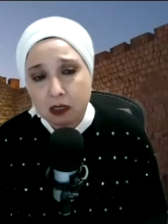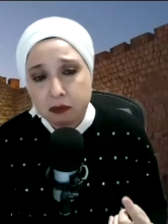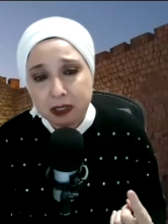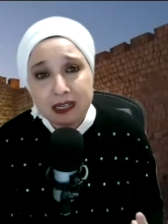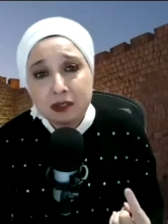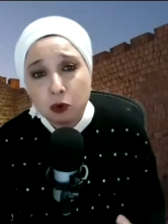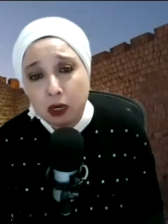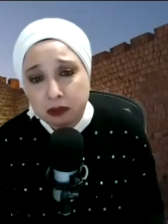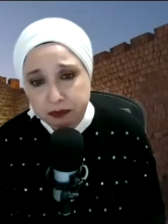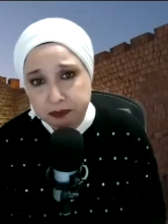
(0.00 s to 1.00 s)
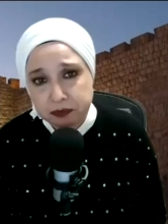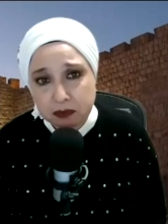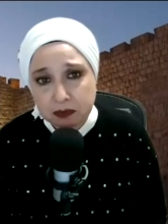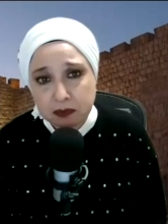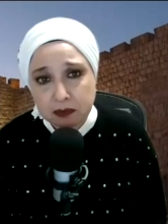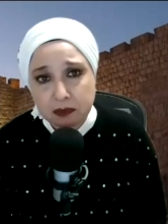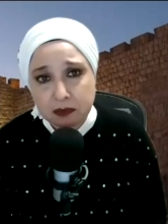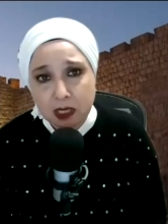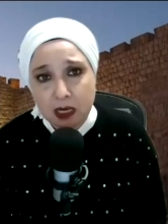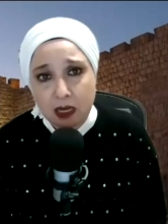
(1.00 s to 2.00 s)
But guess what?
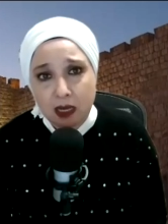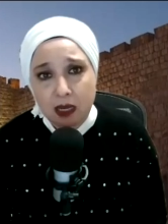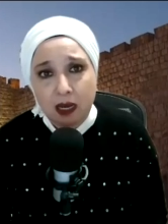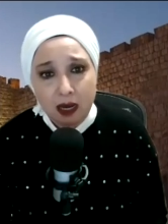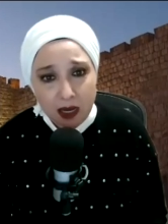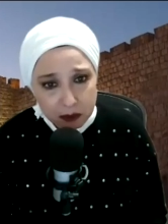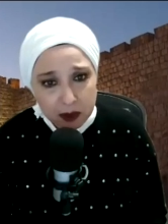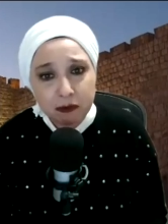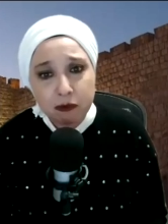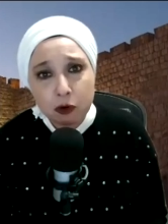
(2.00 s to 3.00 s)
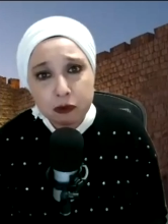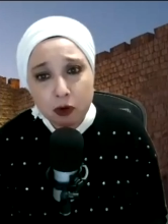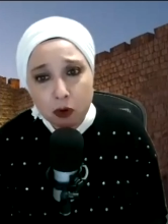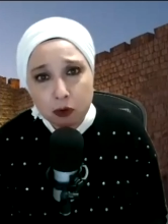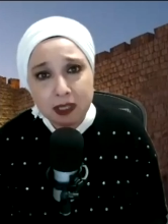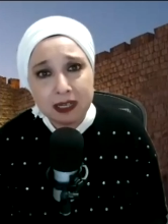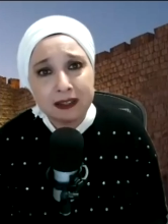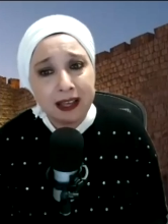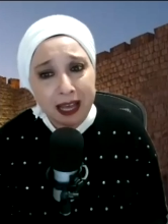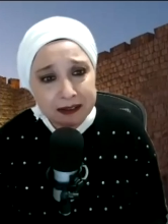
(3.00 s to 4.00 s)
Chachamim foretold that in
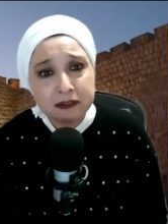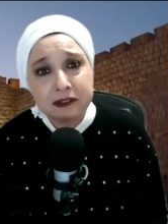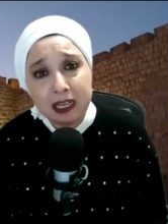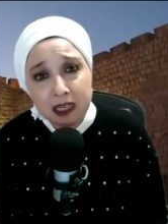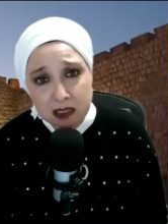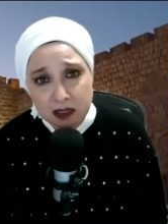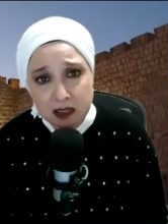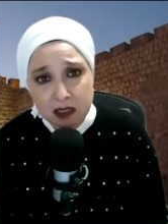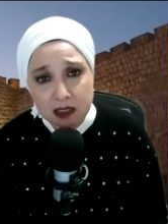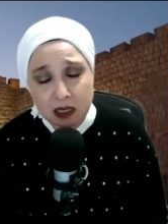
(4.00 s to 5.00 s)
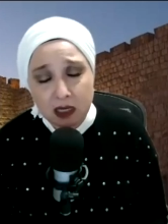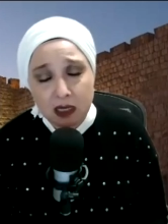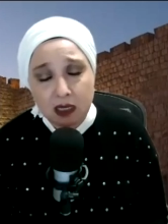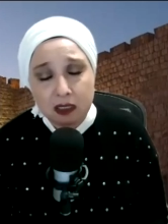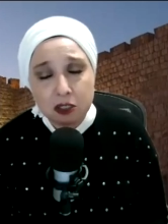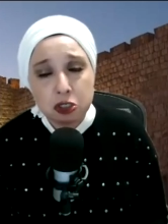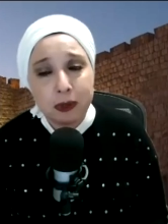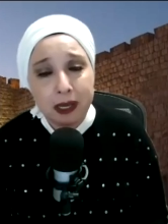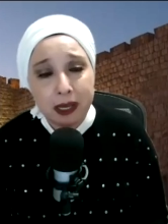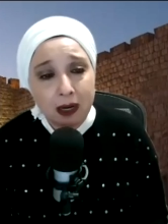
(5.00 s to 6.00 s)
the end of days,
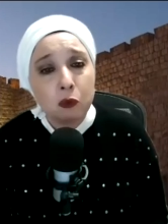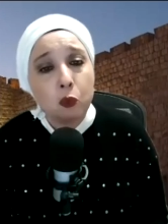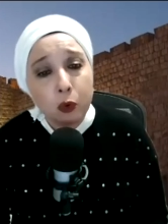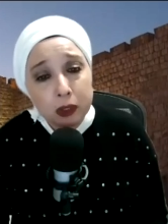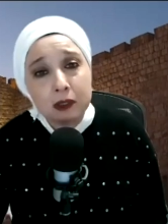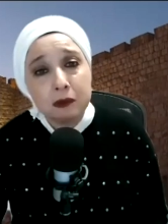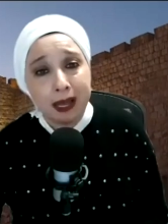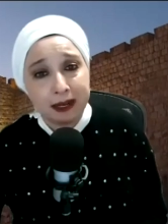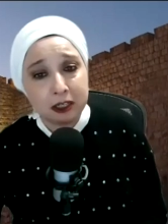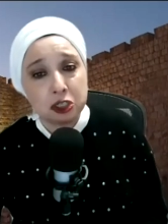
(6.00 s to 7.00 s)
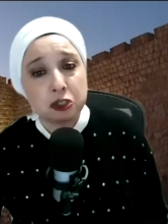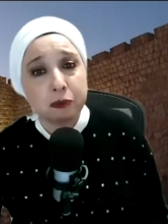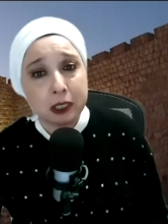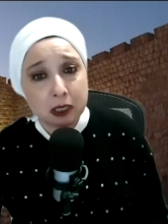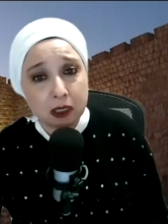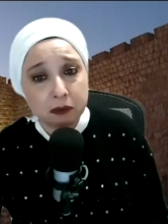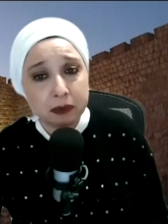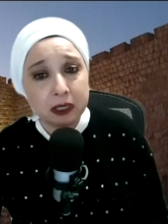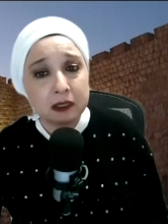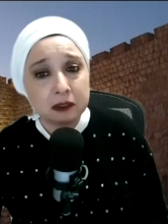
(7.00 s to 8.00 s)
Ishmael will manage to
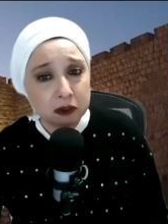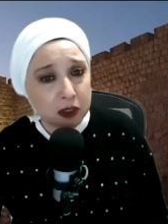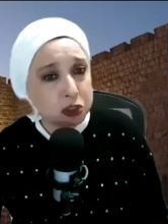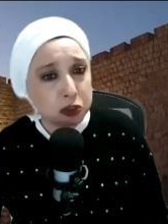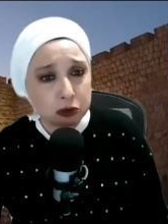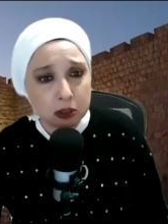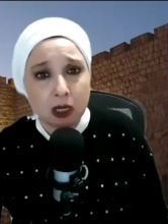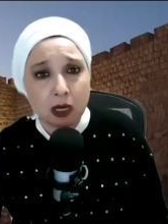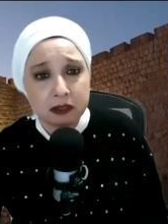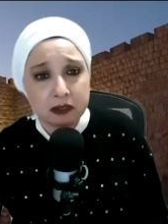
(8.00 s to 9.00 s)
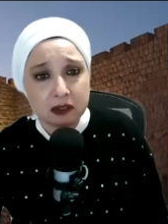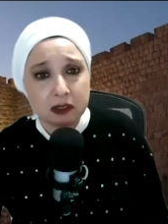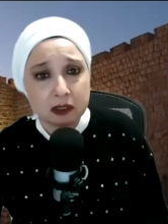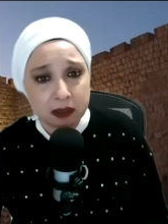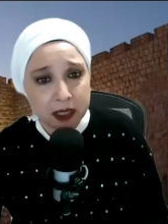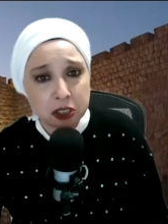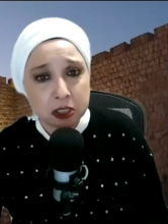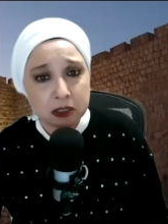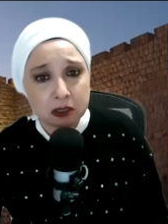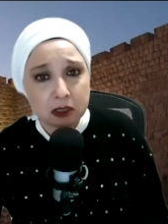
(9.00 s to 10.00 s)
become an industrialized nation.